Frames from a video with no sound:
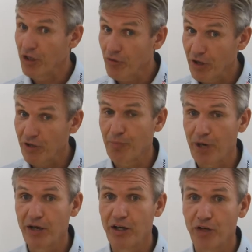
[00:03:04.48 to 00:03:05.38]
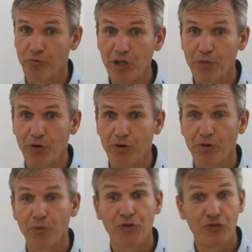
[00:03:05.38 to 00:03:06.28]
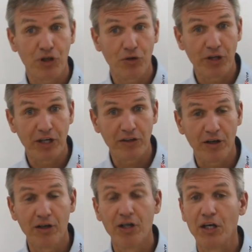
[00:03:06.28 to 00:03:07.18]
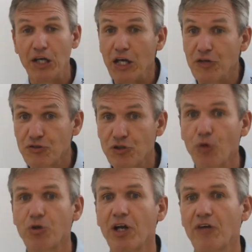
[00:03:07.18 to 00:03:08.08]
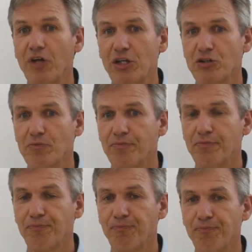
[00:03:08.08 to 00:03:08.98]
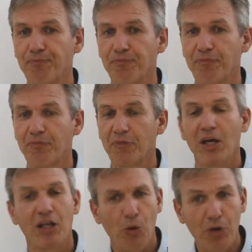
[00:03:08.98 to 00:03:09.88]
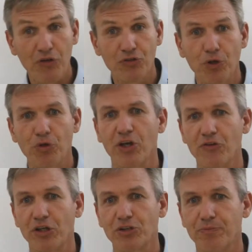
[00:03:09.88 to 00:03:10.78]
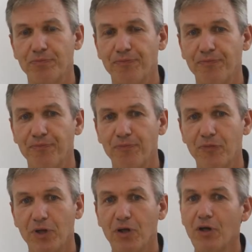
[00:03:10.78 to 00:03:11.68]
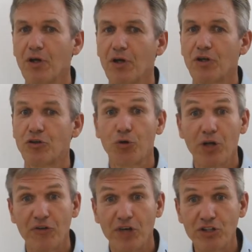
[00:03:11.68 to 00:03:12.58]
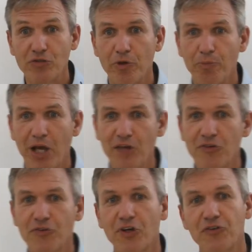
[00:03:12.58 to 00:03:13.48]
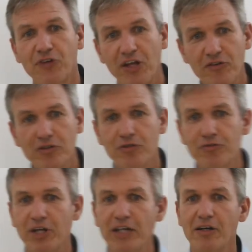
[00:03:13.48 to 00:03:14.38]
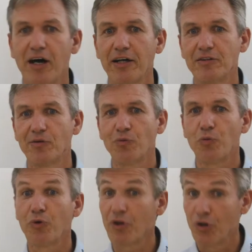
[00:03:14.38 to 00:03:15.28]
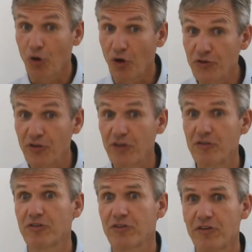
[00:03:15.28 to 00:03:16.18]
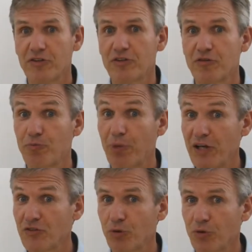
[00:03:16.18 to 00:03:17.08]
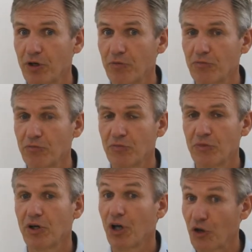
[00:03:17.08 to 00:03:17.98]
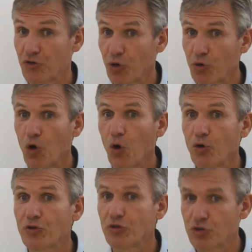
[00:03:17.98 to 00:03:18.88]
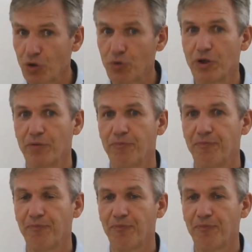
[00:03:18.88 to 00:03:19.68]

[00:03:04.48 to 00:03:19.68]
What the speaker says: rendering the PAN unreadable with secure data is tokenization. Now, what is tokenization? Tokenization replaces a sensitive data item with a non-sensitive placeholder, a so-called token.